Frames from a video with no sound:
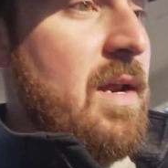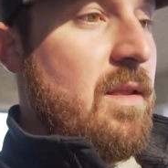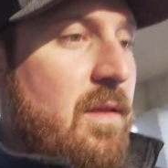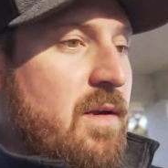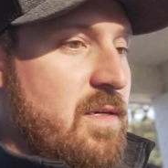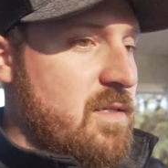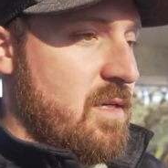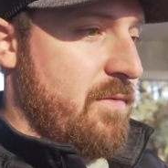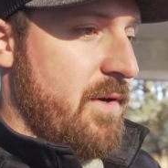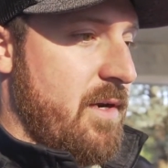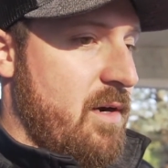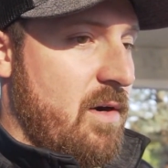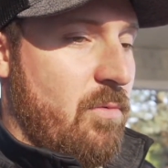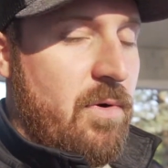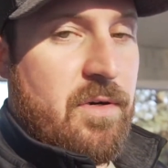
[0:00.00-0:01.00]
a lot of stuff out
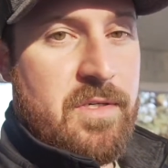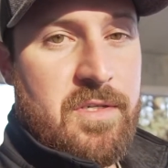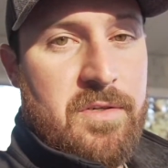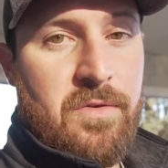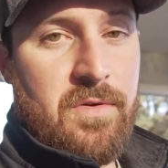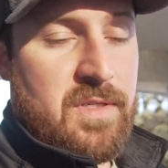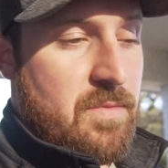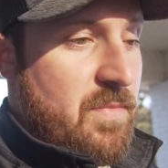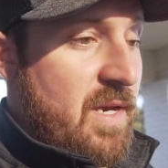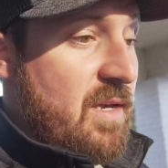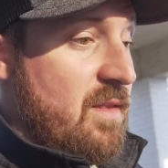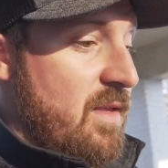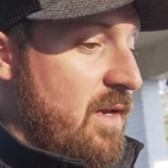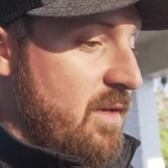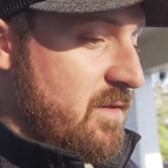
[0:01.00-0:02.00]
here. We were just doing some
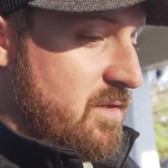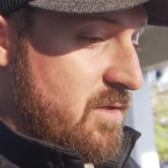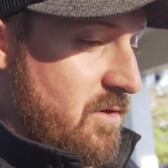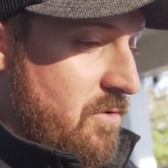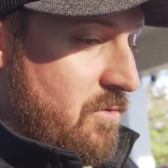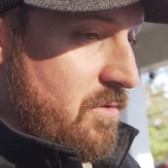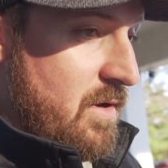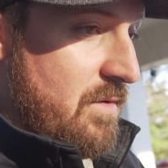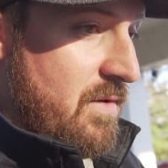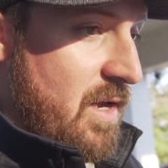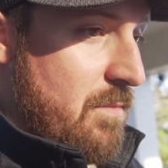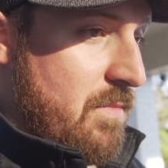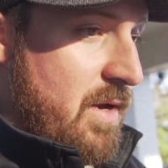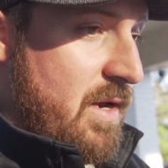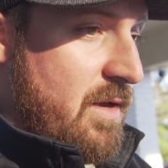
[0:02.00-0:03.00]
headlights, so I've
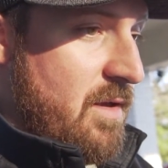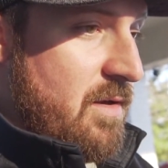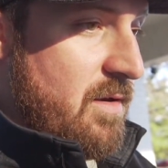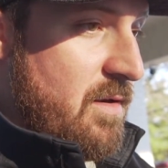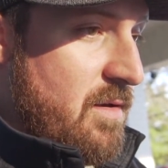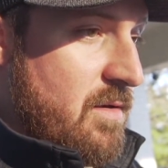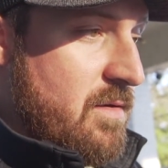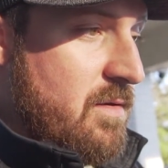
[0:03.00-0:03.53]
got my